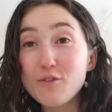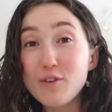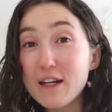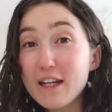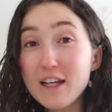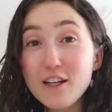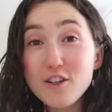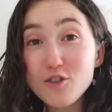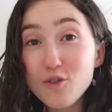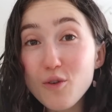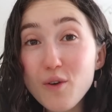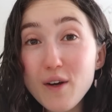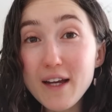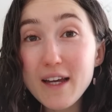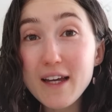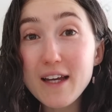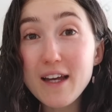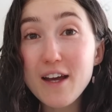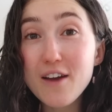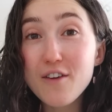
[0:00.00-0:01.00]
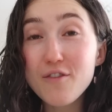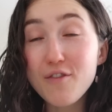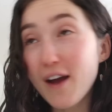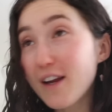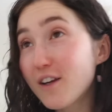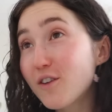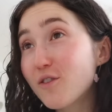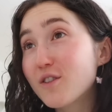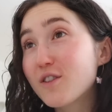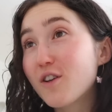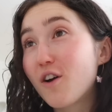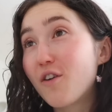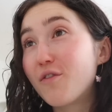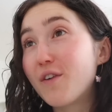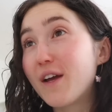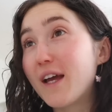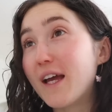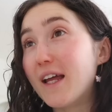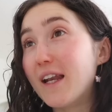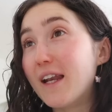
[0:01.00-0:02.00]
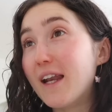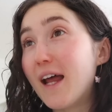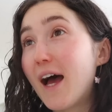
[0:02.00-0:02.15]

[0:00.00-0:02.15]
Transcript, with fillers: really enjoy finding yourself in,